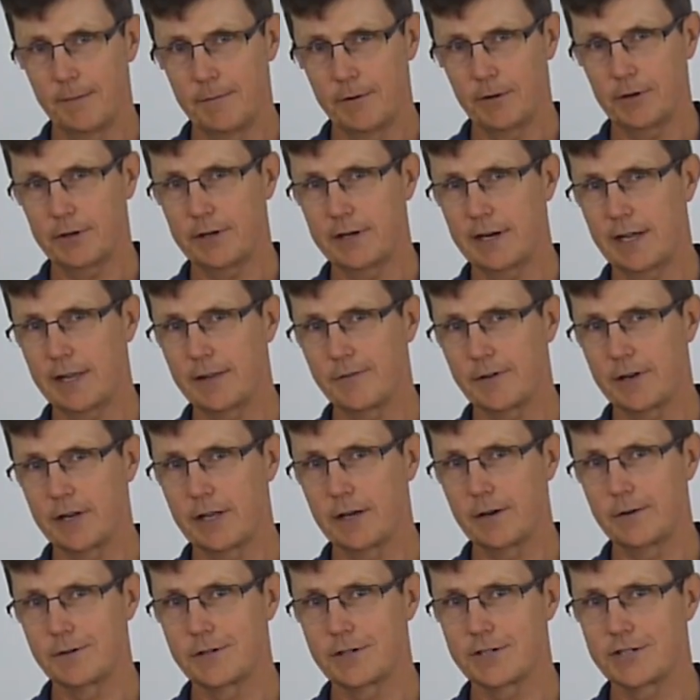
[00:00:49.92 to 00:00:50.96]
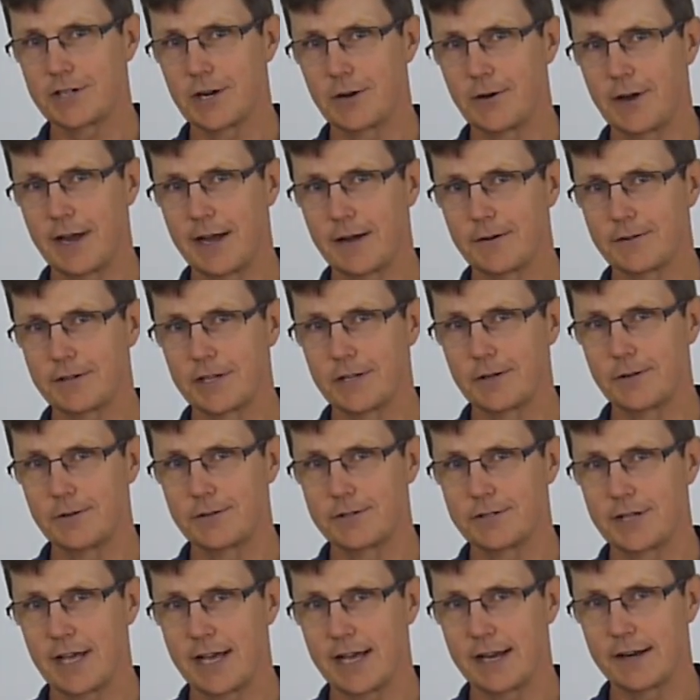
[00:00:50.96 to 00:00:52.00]
we've got another video to show how to use
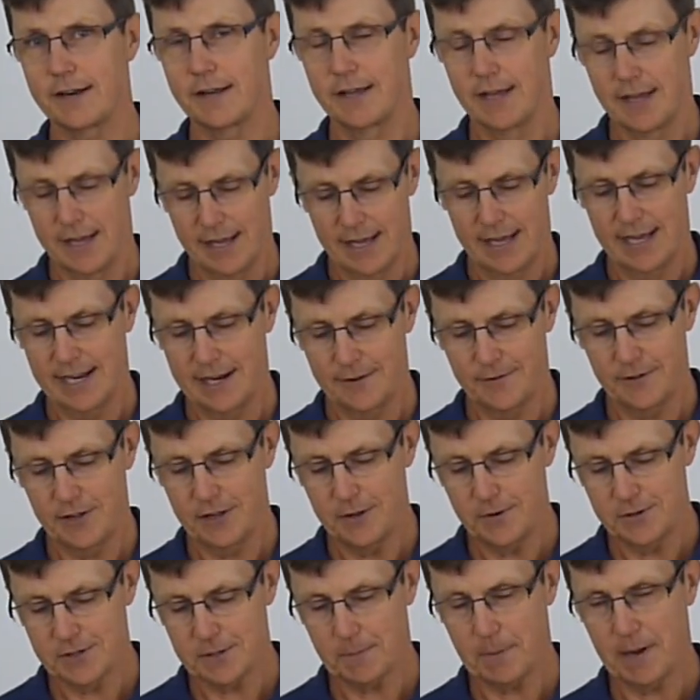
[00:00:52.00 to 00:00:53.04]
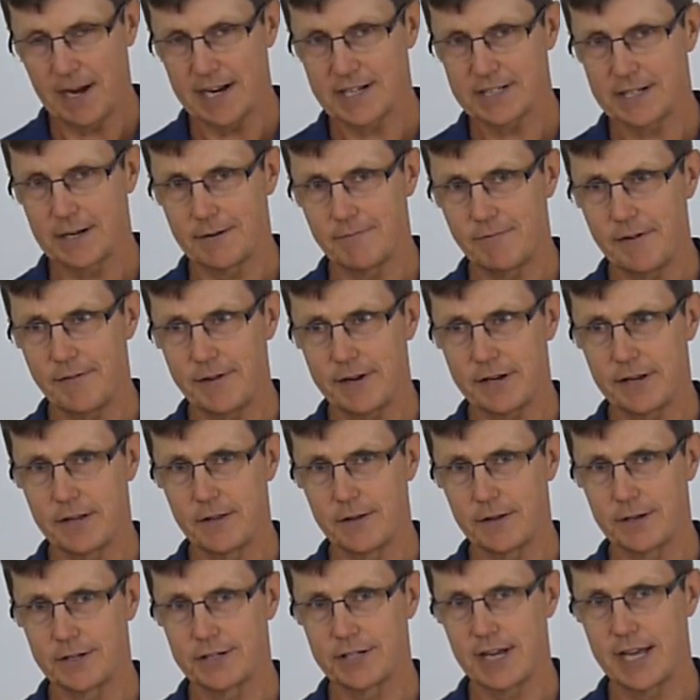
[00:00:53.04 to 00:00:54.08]
that. And if you use a plastic rivet, you
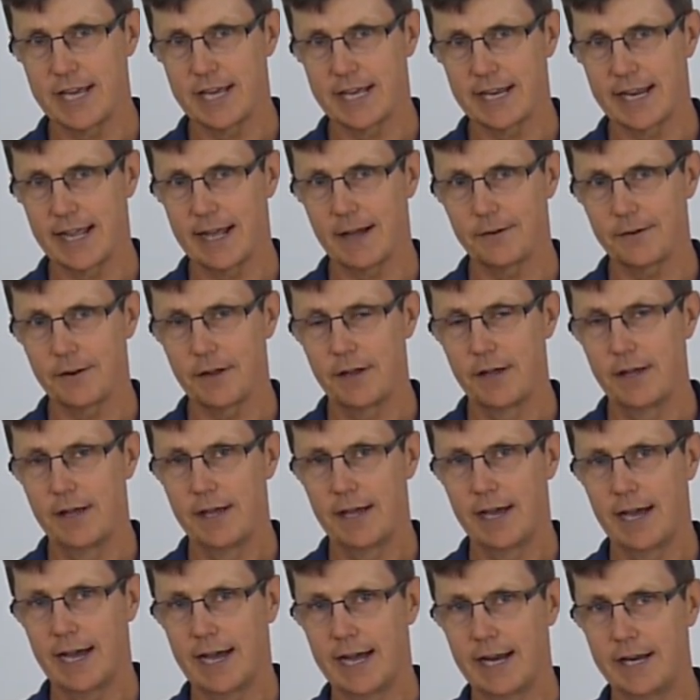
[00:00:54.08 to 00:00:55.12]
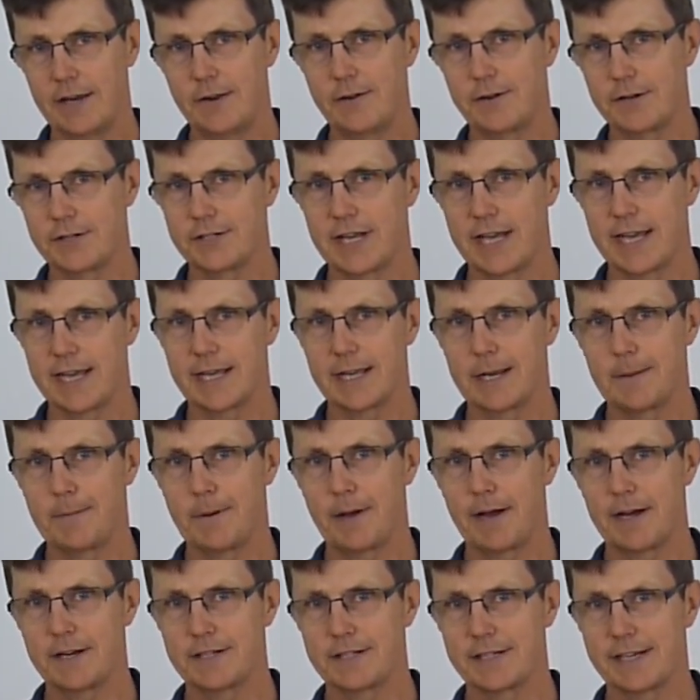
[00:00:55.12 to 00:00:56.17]
can take it out and you can take it
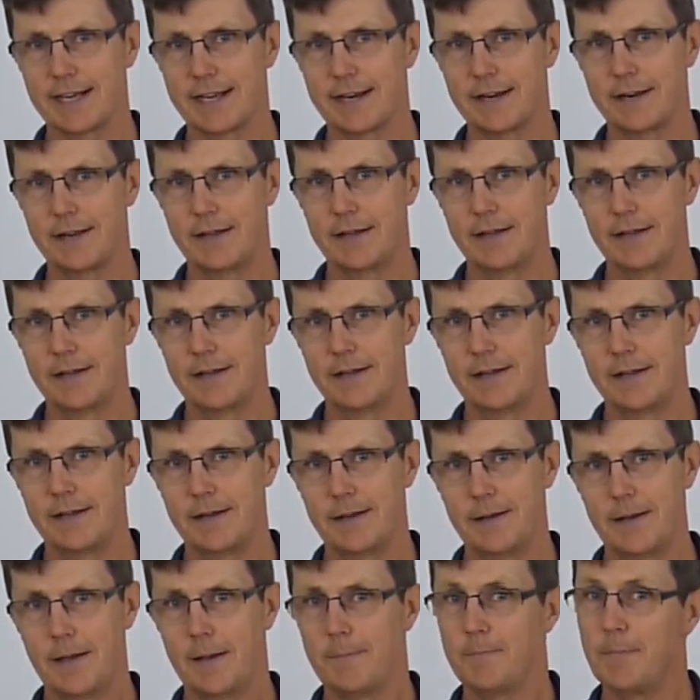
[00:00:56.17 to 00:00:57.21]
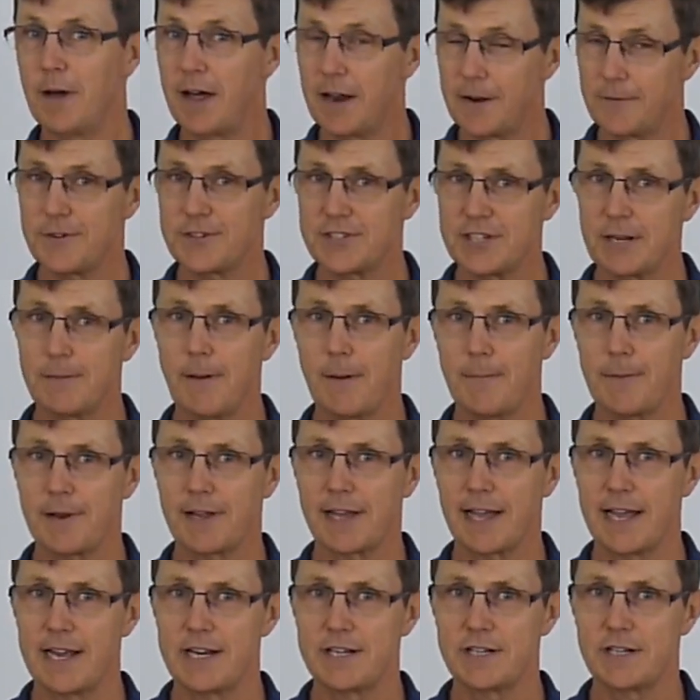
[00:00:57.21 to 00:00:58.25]
apart again. But for some
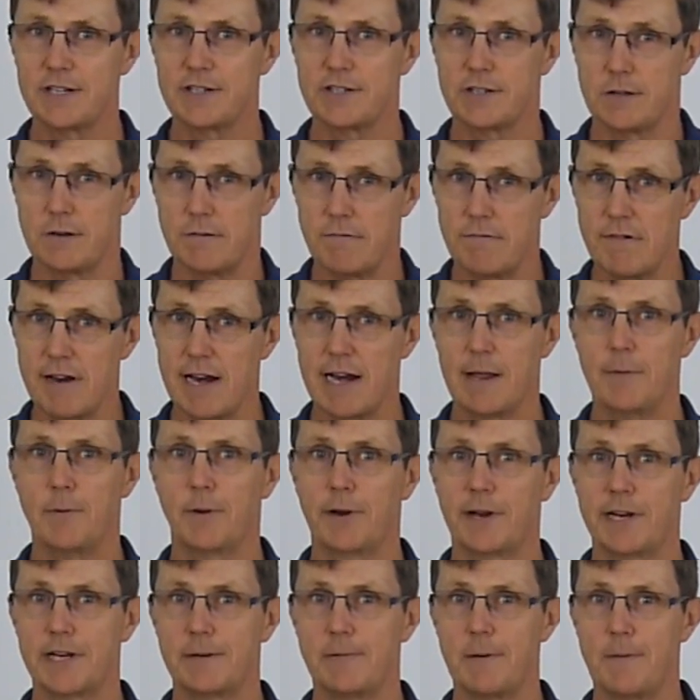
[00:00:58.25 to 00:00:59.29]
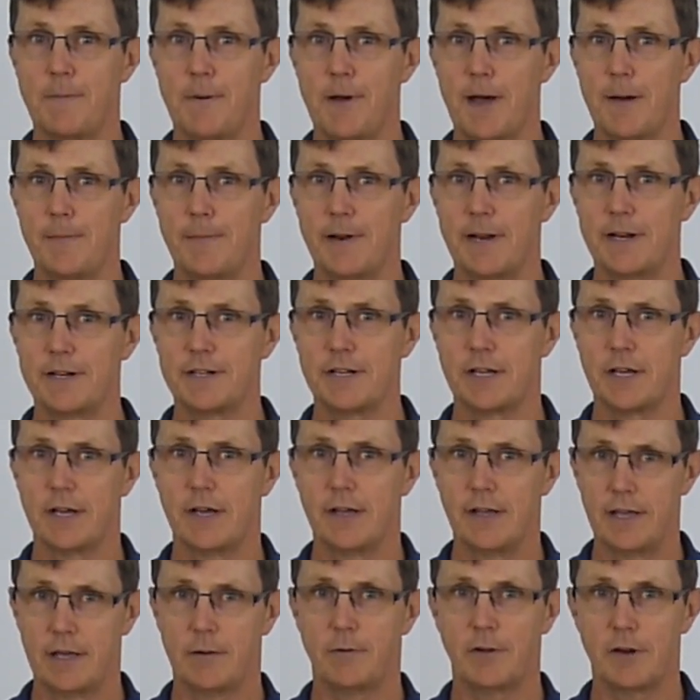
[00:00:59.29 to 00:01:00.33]
applications you really want it to be permanent,
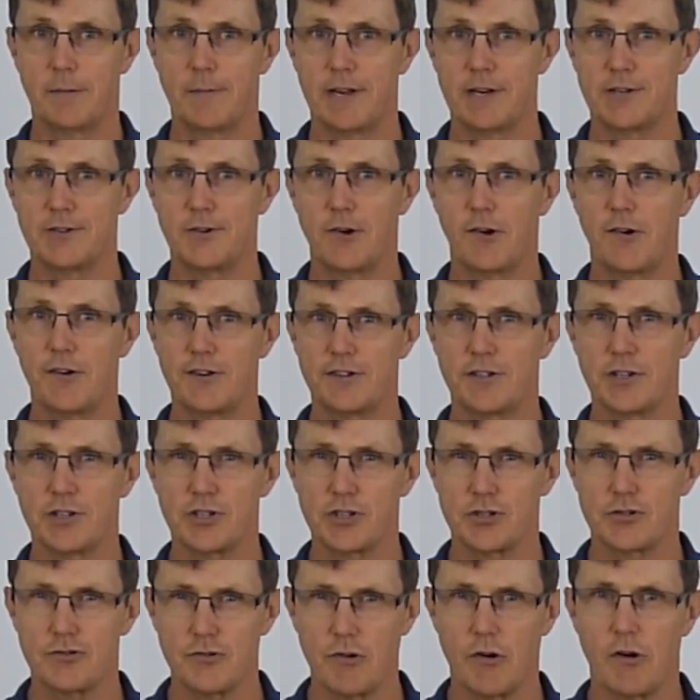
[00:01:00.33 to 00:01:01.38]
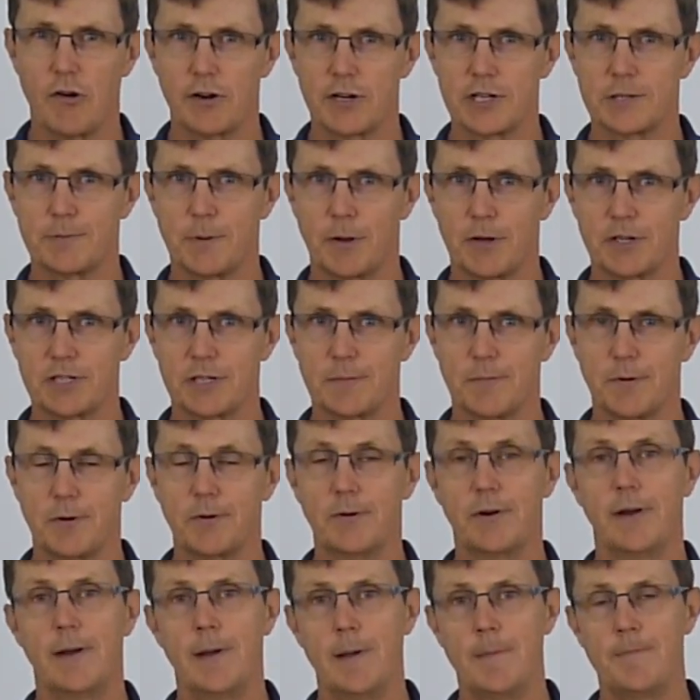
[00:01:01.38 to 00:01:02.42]
you want to make sure it's as strong as
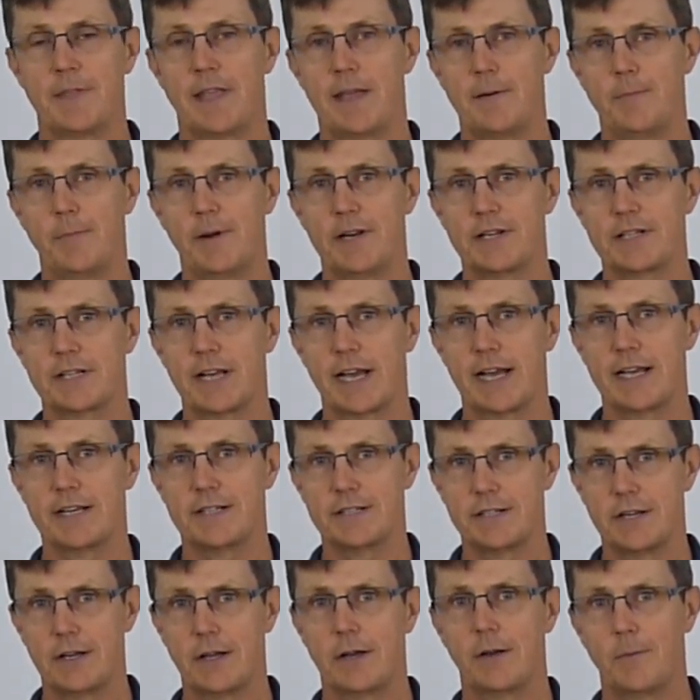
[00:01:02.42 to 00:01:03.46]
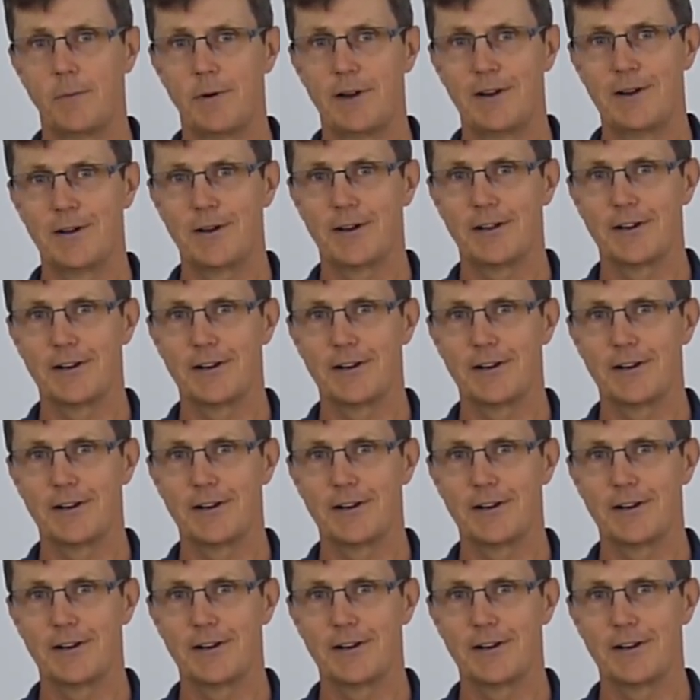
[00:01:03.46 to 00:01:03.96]
possible, in which case we're looking